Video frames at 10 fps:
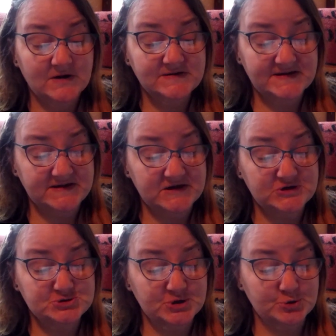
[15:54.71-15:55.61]

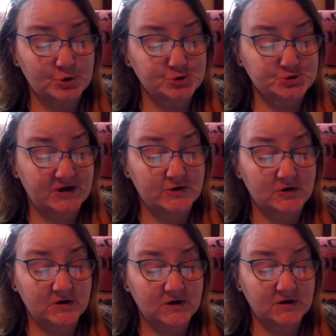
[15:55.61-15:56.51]
Tunisian crochet
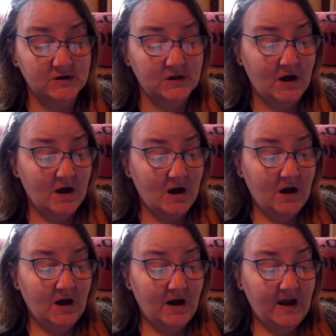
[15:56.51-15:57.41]
hook
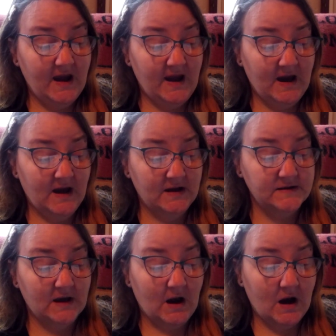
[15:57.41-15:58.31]

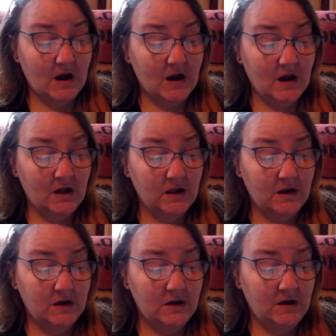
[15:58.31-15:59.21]
and a
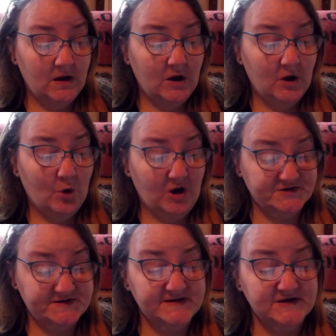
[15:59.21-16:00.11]

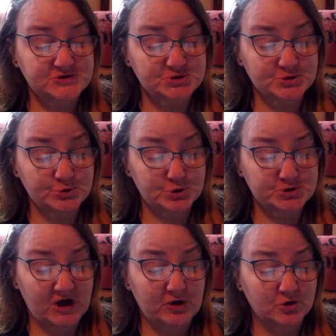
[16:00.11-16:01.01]
Tunisian
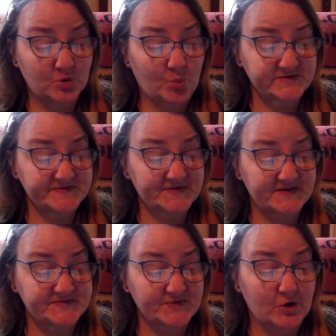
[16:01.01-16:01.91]
crochet hook one
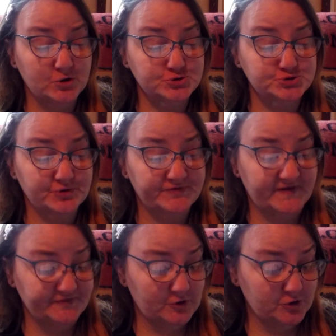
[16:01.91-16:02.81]
size larger
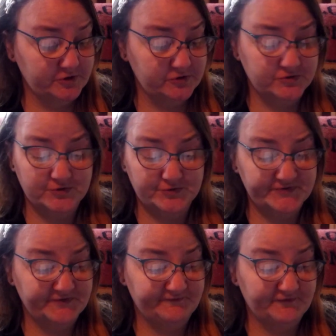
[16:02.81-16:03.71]
than the hook you
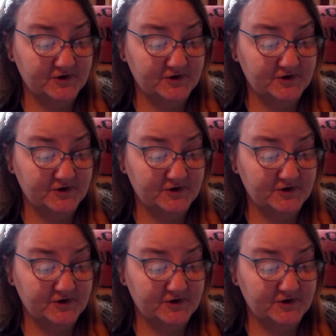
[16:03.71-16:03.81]
used for